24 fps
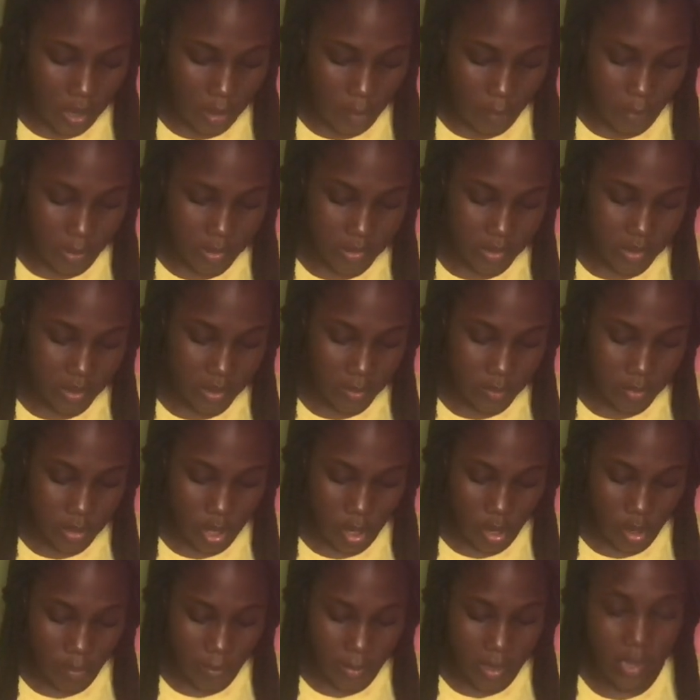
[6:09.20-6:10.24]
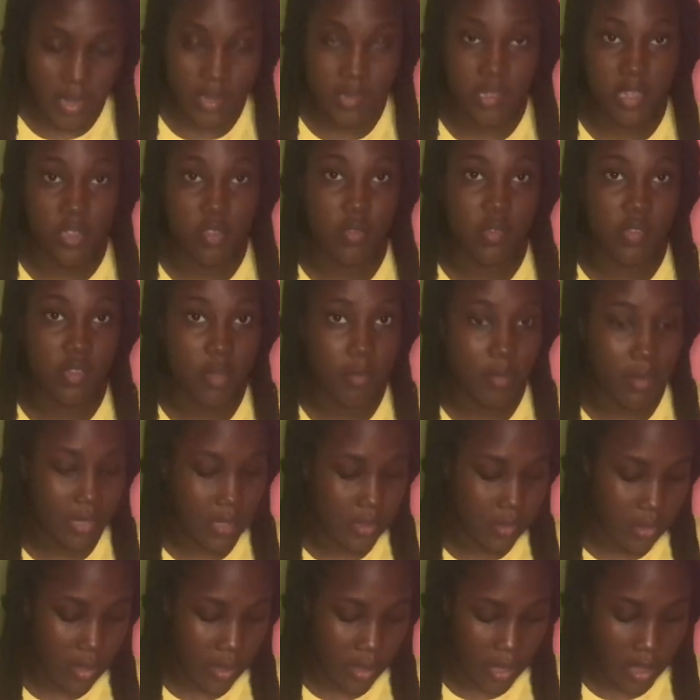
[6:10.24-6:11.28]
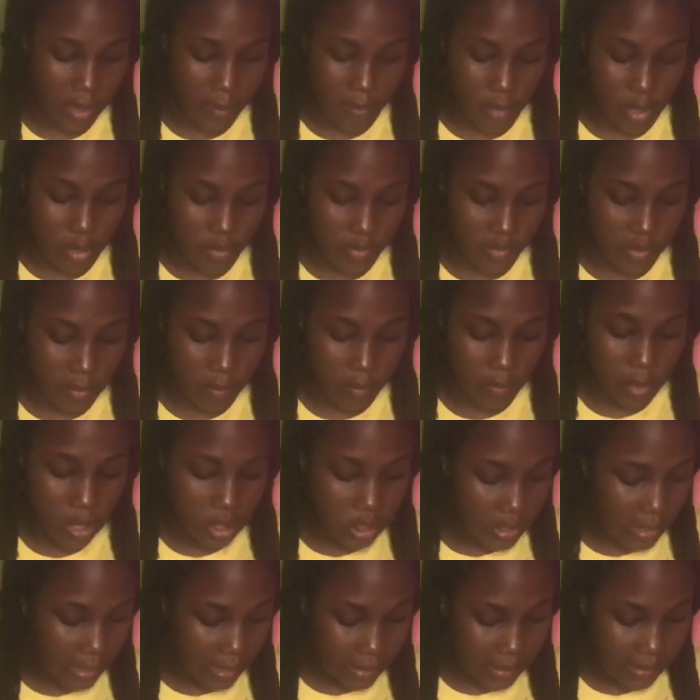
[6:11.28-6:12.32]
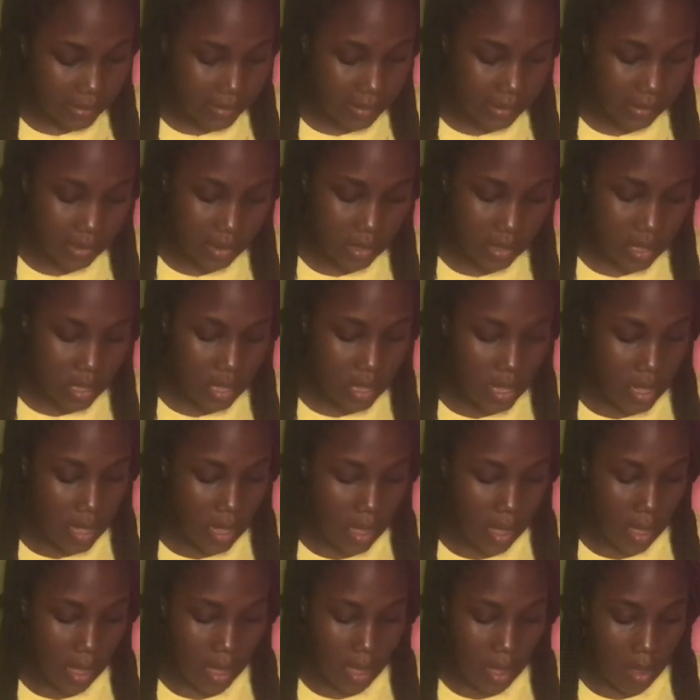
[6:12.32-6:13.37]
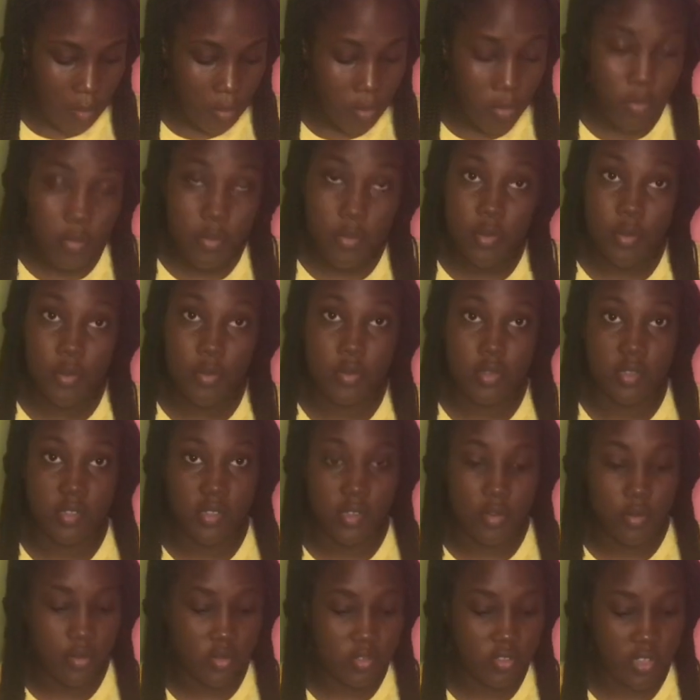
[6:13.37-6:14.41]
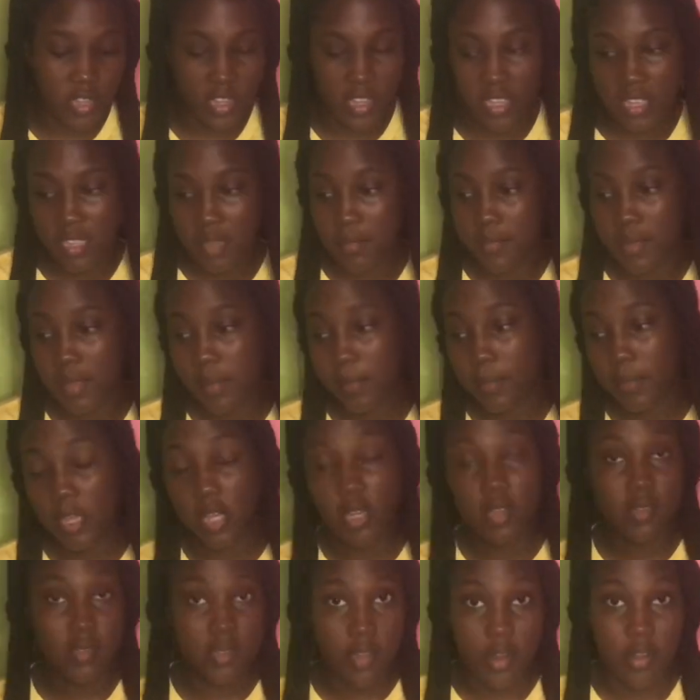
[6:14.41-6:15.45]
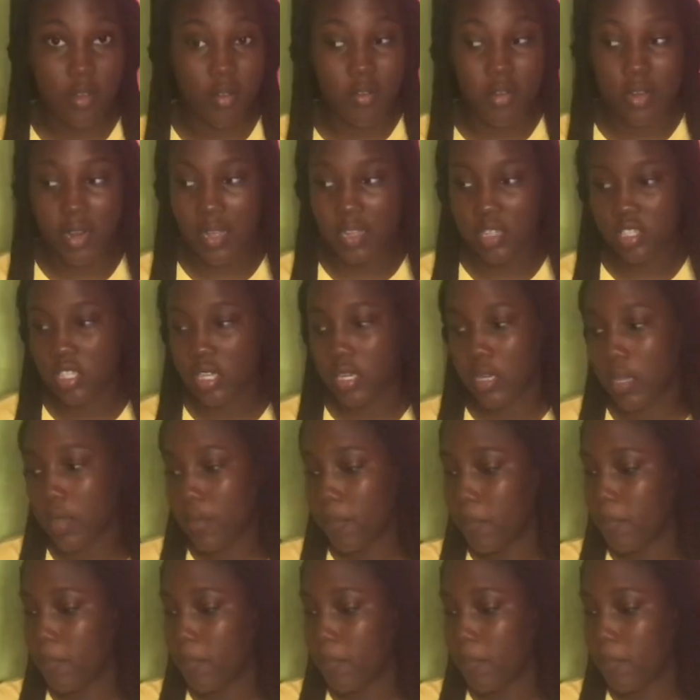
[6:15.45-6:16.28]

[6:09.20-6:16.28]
putting them down because I use them later. It can be used in projects. Who knows, you know, so I keep them because they're good actually.